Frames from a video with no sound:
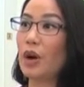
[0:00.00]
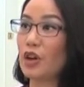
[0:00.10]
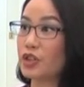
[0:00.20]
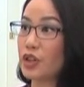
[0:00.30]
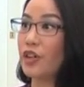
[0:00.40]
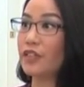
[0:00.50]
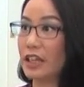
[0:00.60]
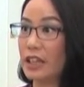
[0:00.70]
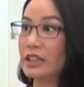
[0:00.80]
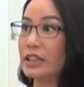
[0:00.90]
Arts
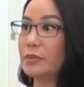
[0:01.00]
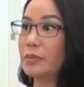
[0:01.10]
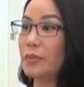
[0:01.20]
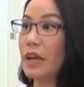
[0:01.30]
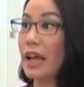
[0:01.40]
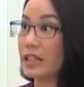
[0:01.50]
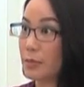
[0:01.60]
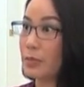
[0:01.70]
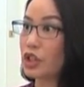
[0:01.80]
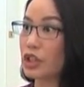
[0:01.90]
of Kingdom
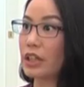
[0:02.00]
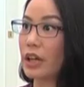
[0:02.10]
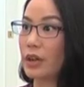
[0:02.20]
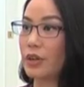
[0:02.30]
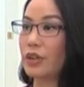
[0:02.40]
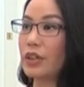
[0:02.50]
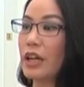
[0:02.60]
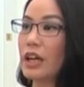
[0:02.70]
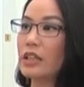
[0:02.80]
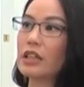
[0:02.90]
exhibition, I heard.
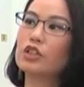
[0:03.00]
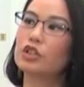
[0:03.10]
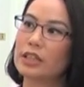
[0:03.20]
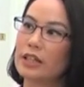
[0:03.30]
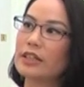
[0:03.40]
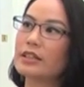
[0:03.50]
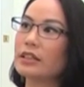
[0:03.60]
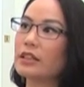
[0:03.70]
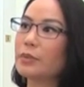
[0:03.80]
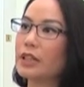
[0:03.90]
Could you tell us
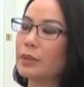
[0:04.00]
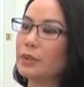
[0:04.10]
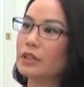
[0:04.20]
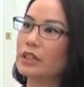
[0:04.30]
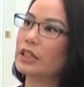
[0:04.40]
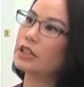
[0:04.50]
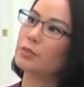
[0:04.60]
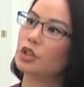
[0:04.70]
a little bit about the